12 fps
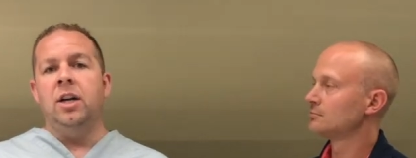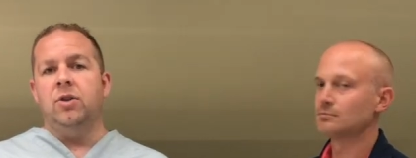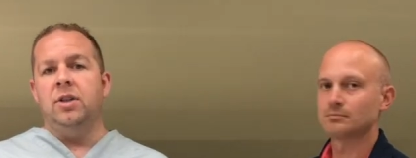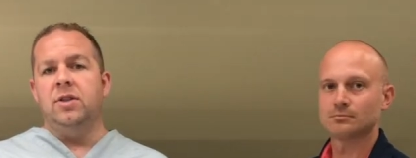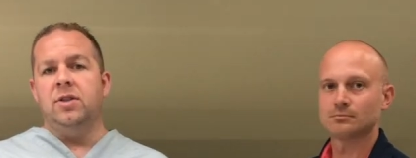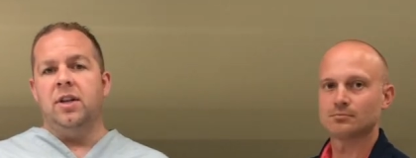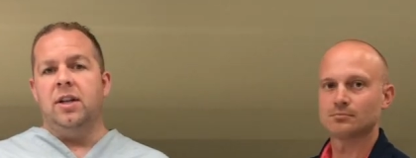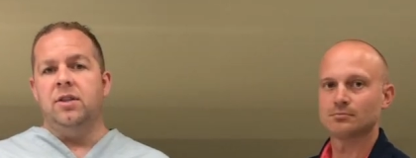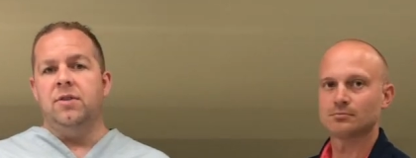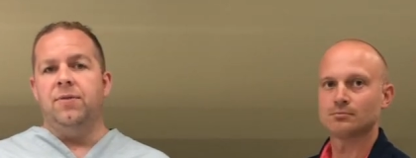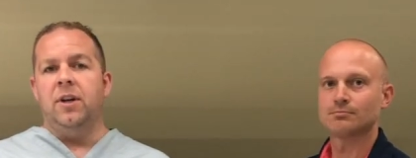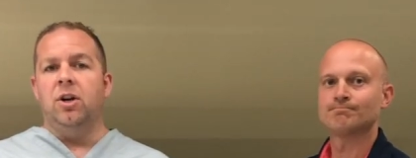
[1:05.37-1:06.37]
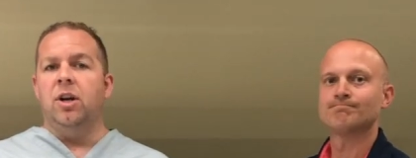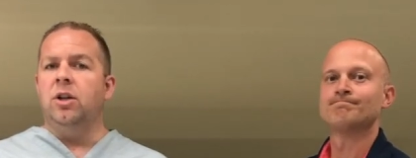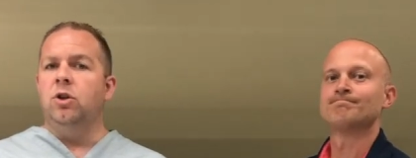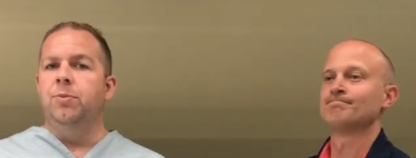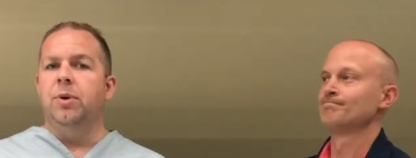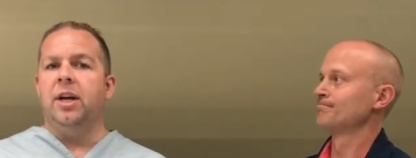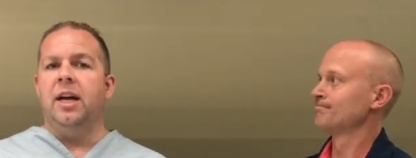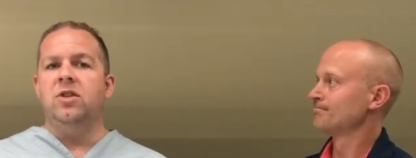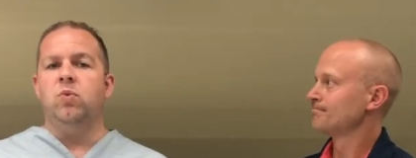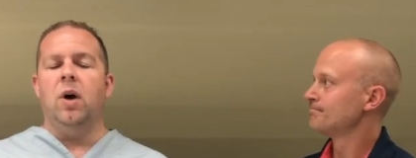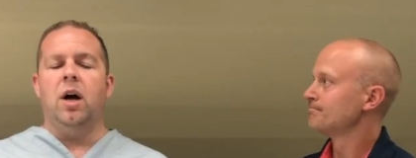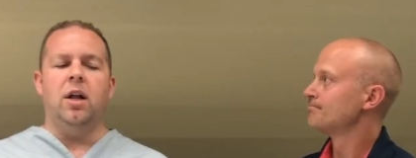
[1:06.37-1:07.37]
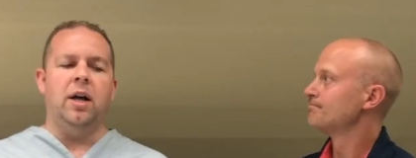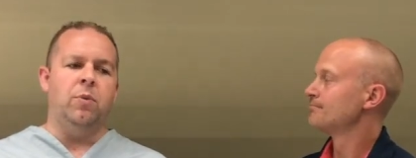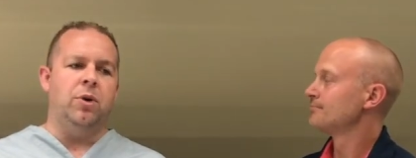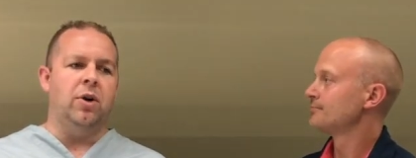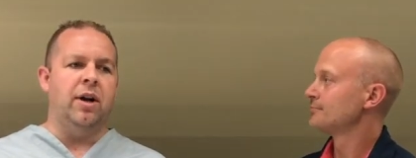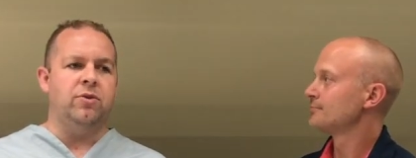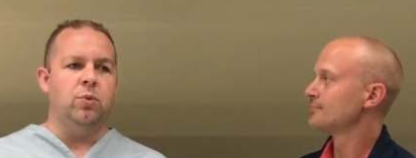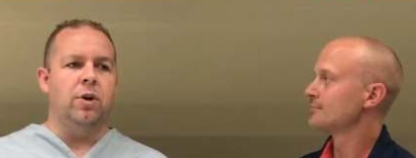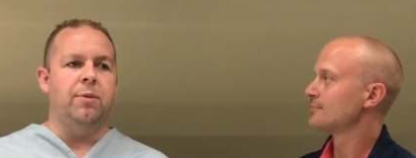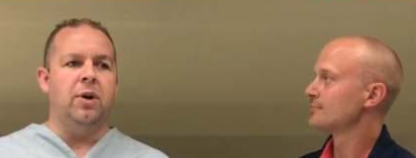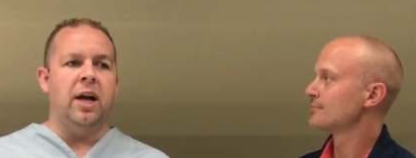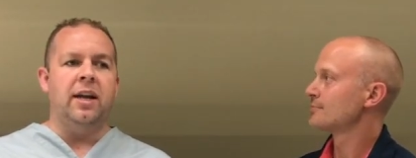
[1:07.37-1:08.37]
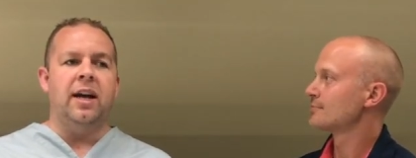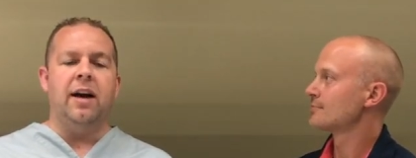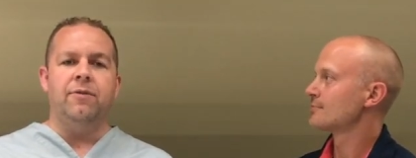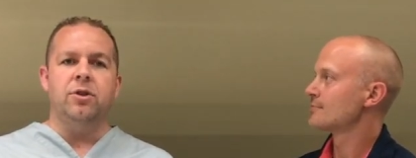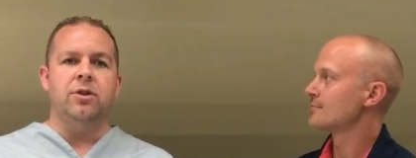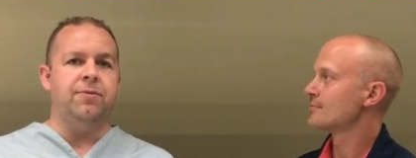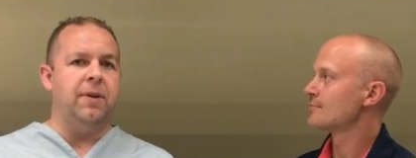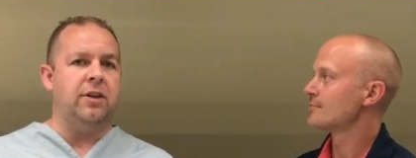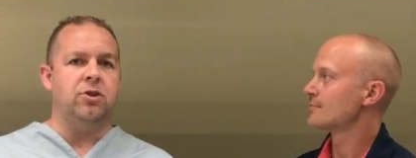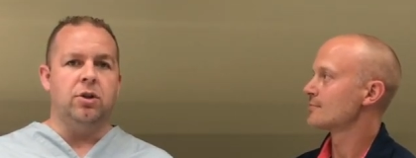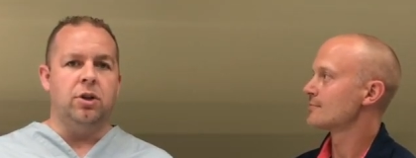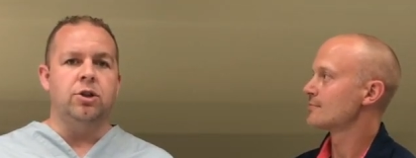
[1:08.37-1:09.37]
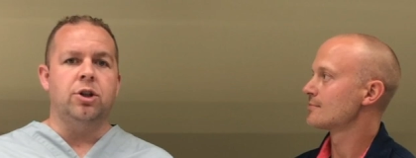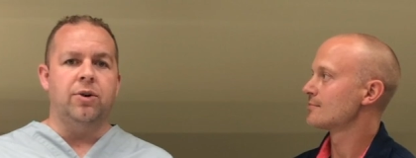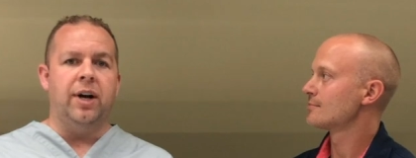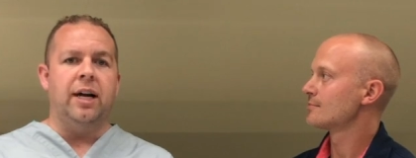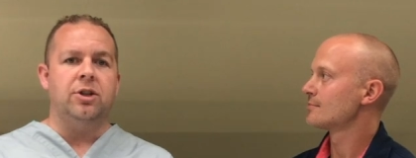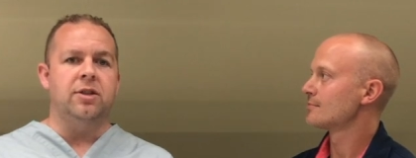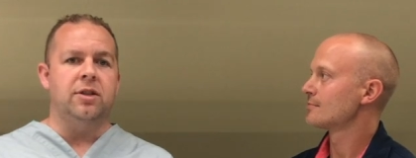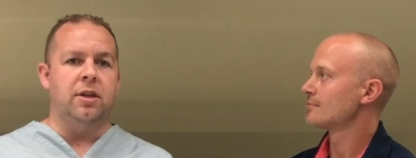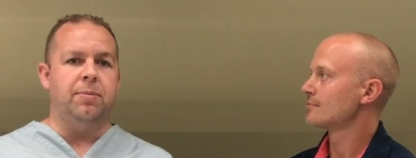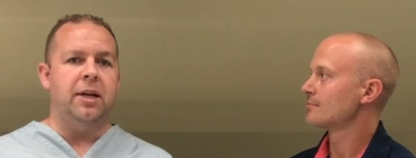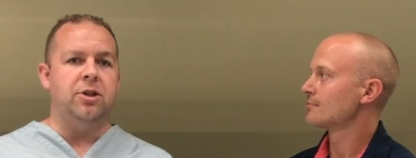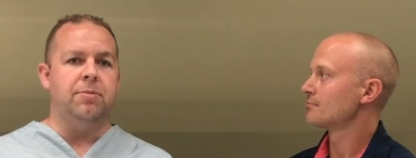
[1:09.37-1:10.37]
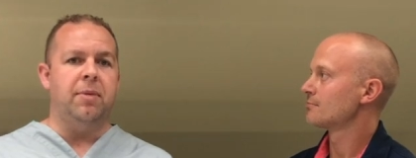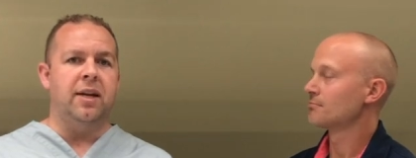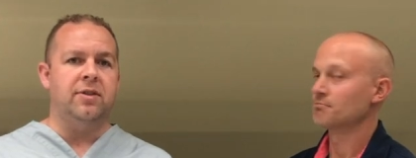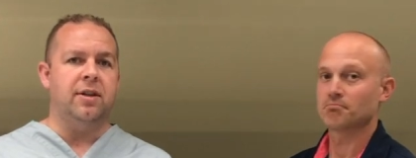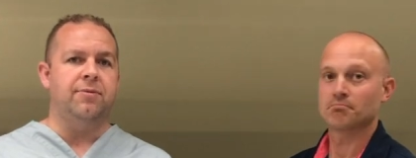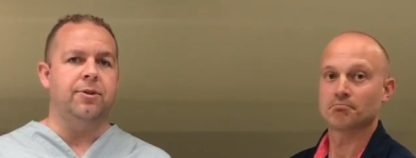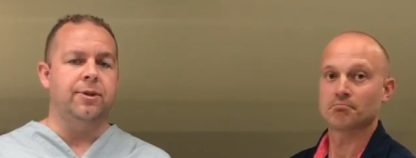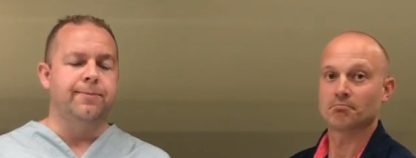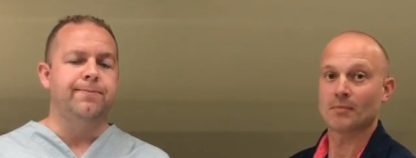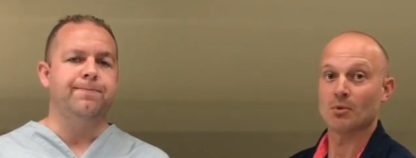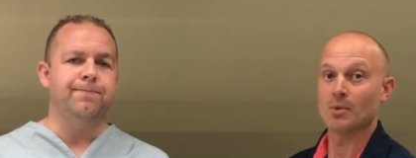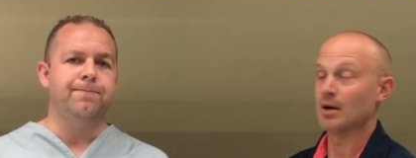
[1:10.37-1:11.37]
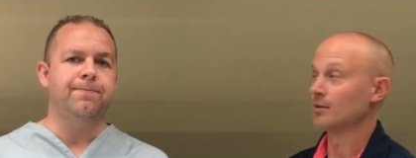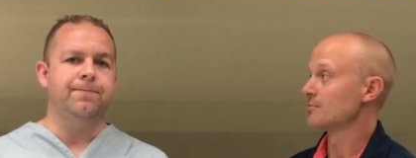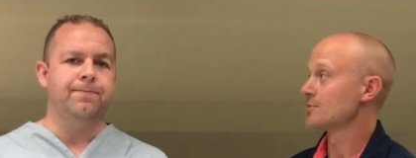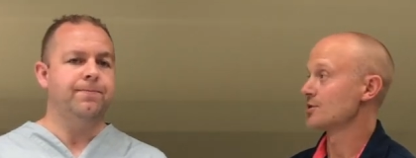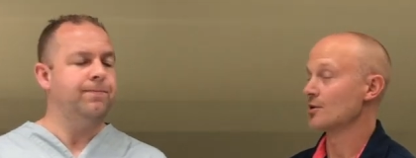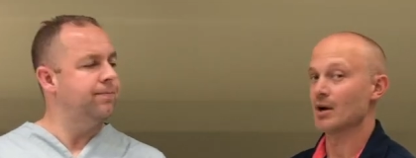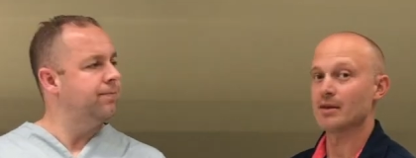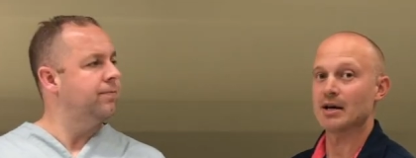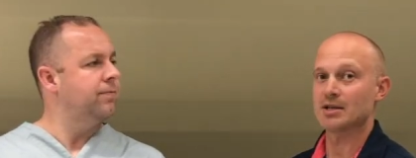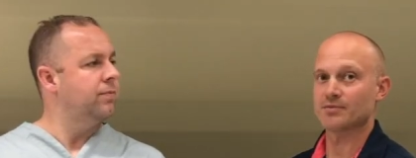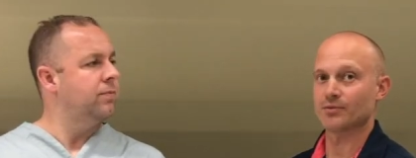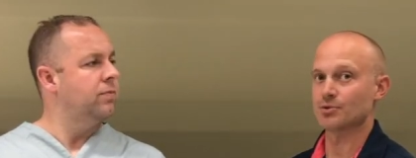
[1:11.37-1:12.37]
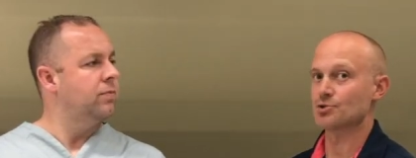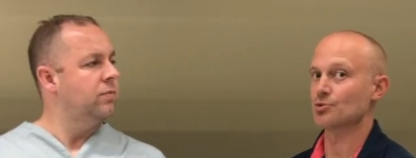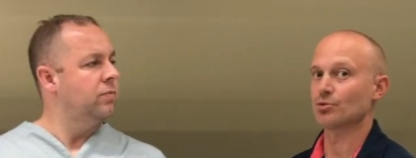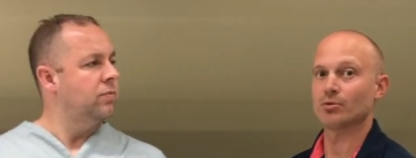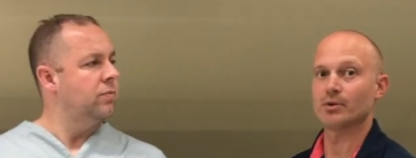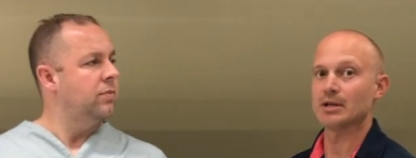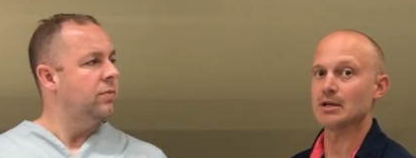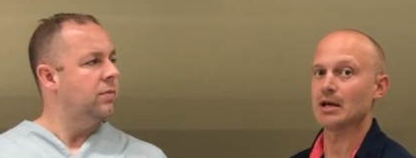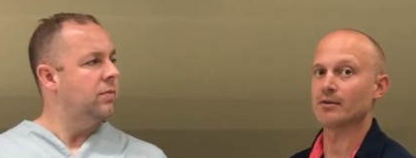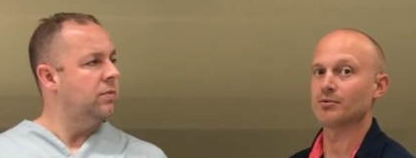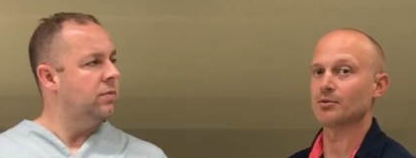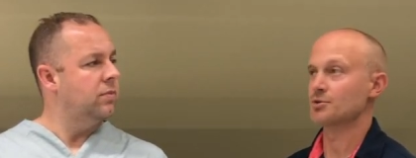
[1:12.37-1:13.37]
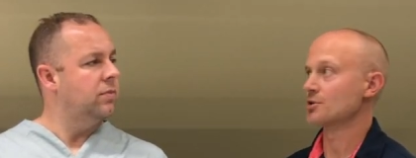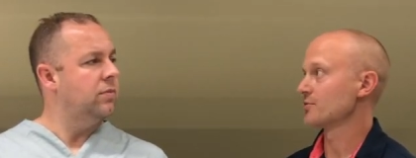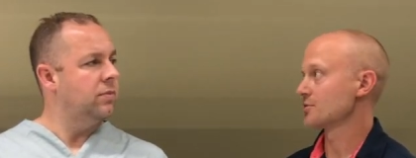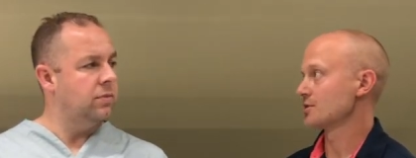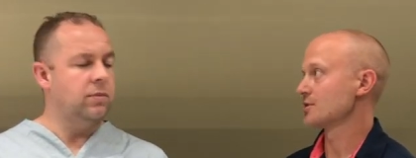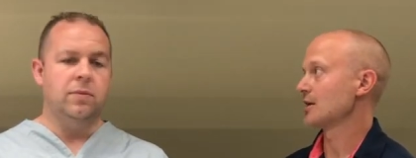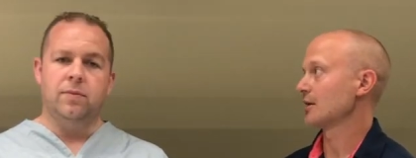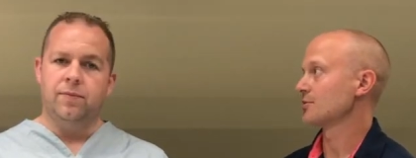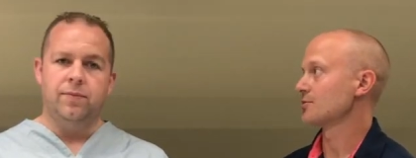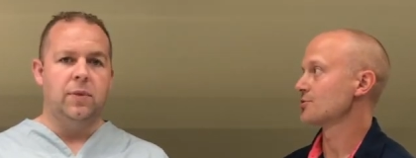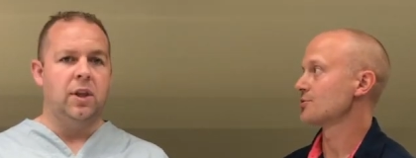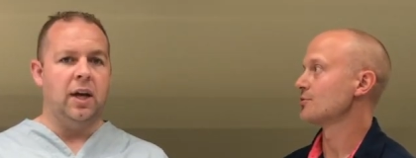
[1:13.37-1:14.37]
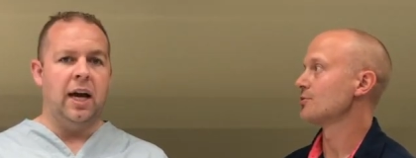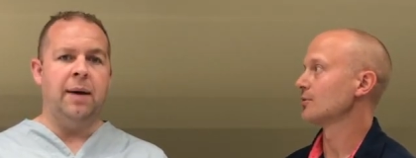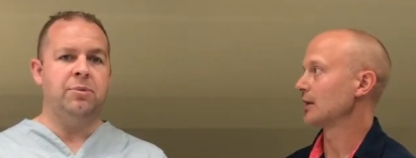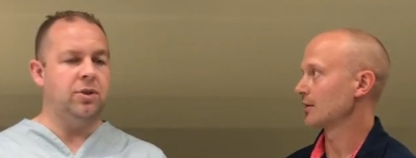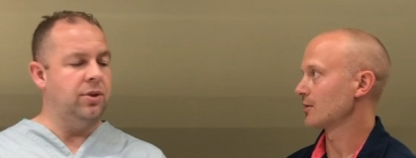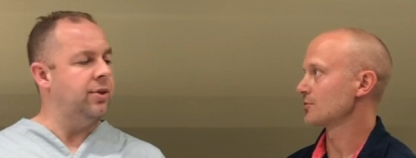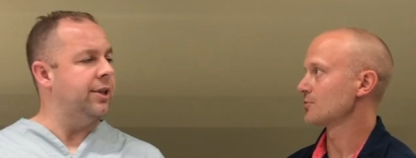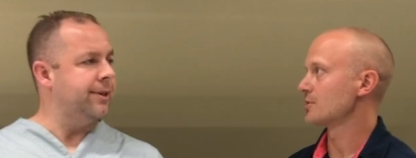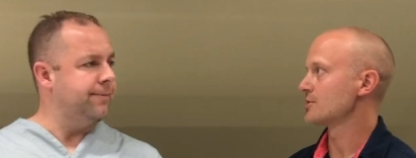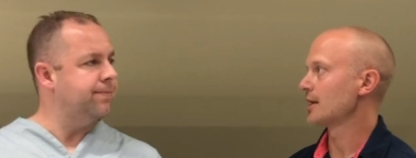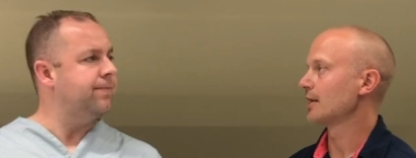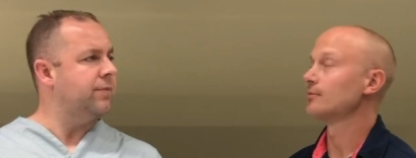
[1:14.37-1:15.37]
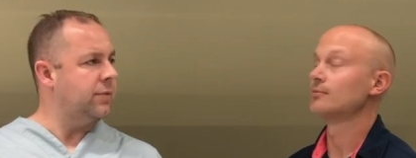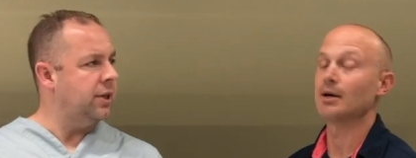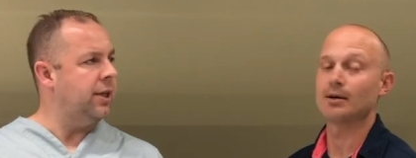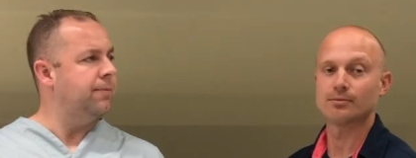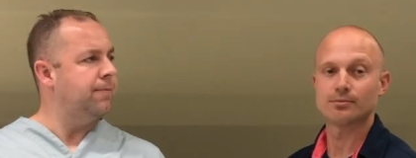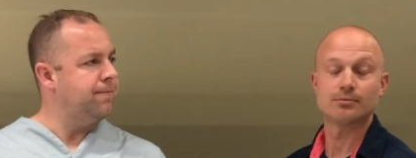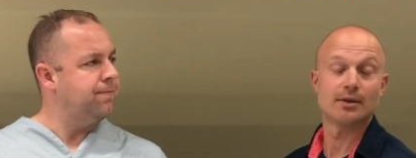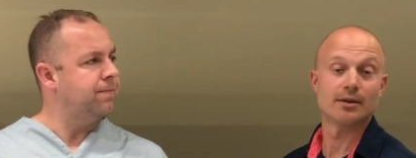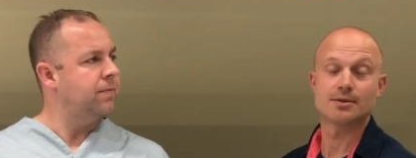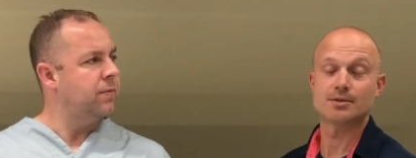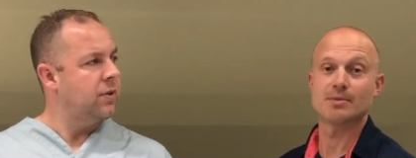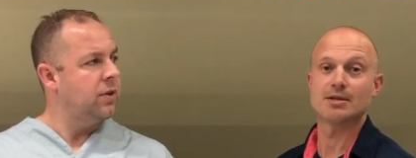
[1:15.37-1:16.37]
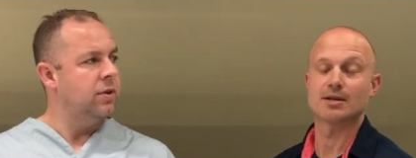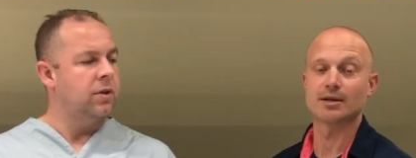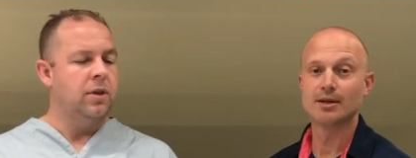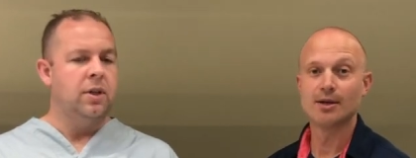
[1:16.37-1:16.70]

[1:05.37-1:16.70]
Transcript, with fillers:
Speaker 1: increase the size of the finger, it lubricates well, and we don't have to worry about any adverse effects or allergic reactions that the patient may suffer.
Speaker 2: Wow, so and that's for the jewelry and funeral services sector too. Absolutely. Towards that. Wow, yep. wow, it's amazing.